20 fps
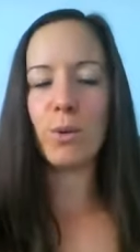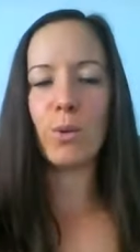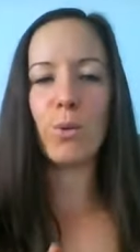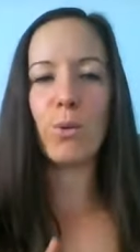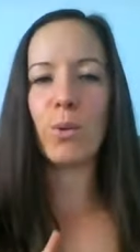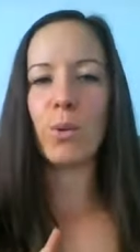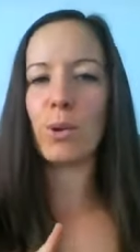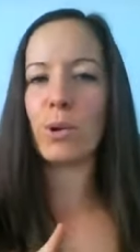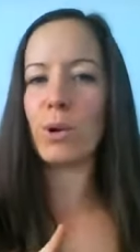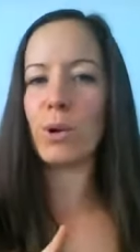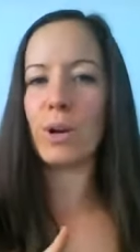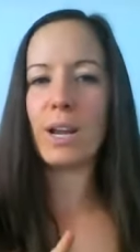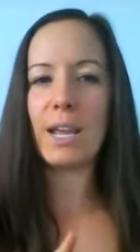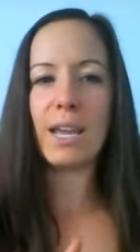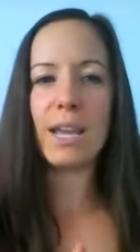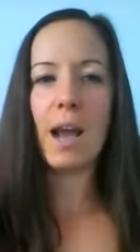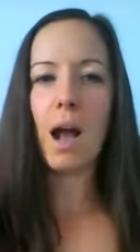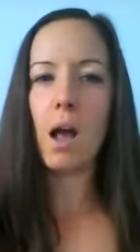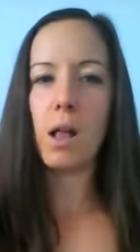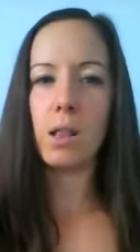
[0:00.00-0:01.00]
or
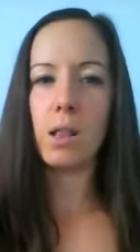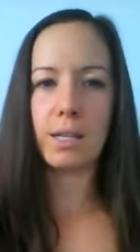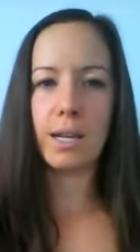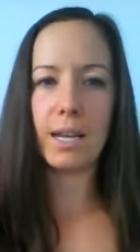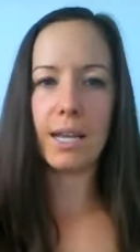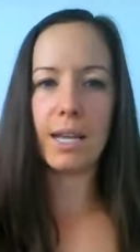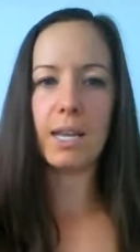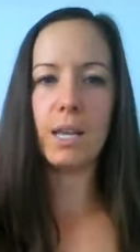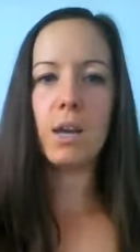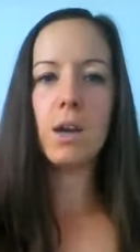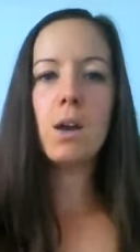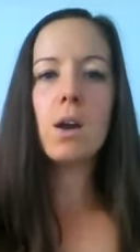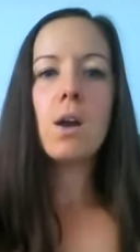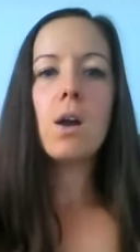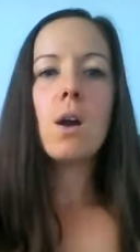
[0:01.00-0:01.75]
a holiday